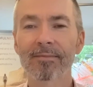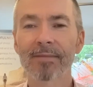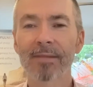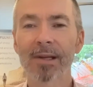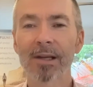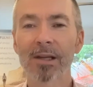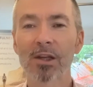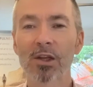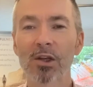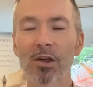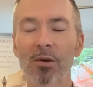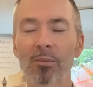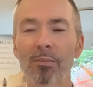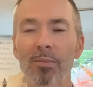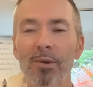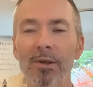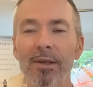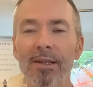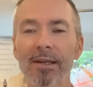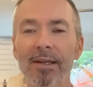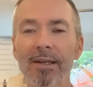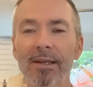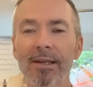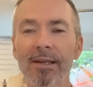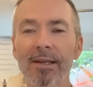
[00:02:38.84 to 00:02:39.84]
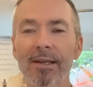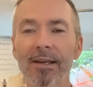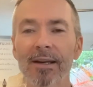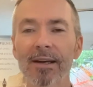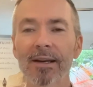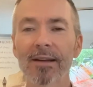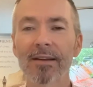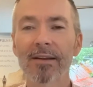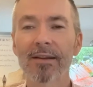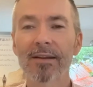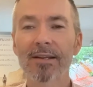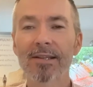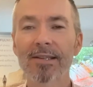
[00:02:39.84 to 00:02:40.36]
It could be
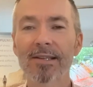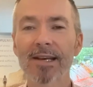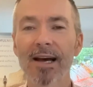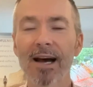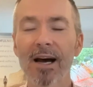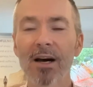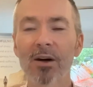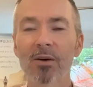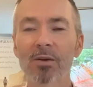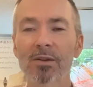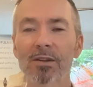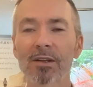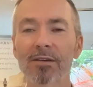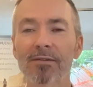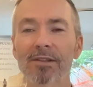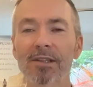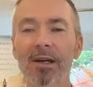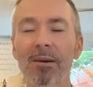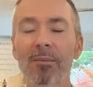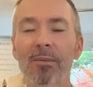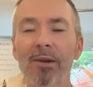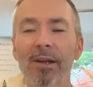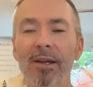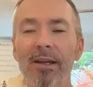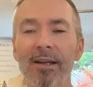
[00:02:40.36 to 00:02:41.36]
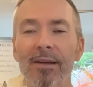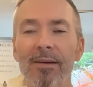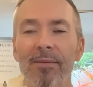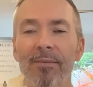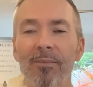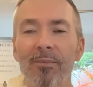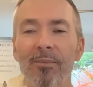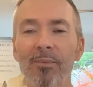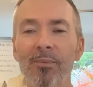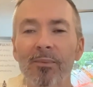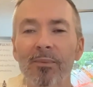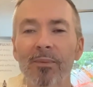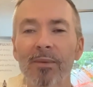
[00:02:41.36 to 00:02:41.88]
the sound of something
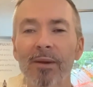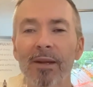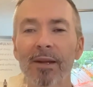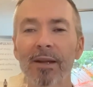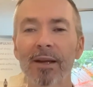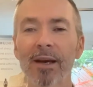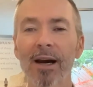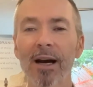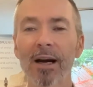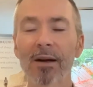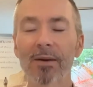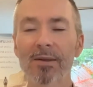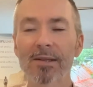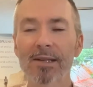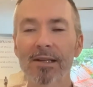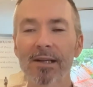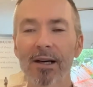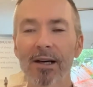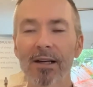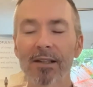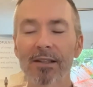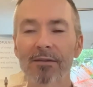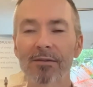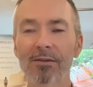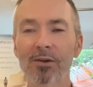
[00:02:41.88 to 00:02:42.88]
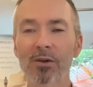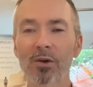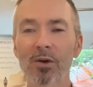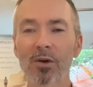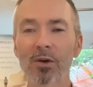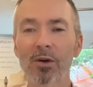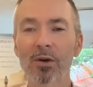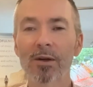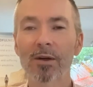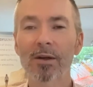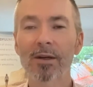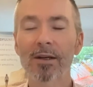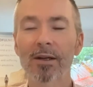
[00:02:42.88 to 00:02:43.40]
outside of your
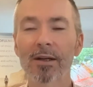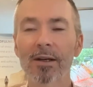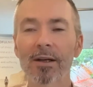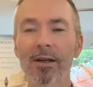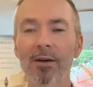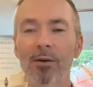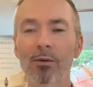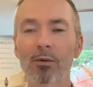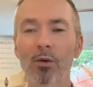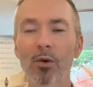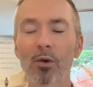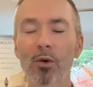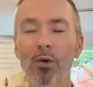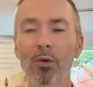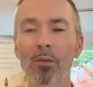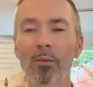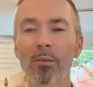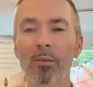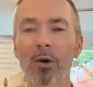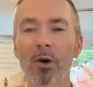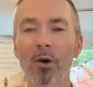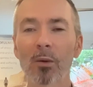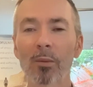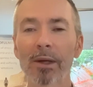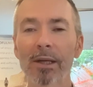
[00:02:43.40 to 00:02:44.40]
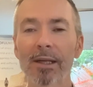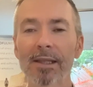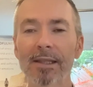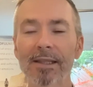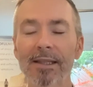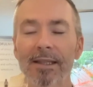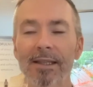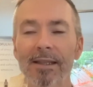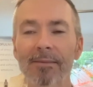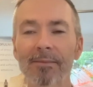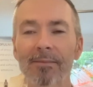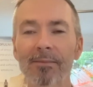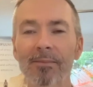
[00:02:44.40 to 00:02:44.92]
room or building,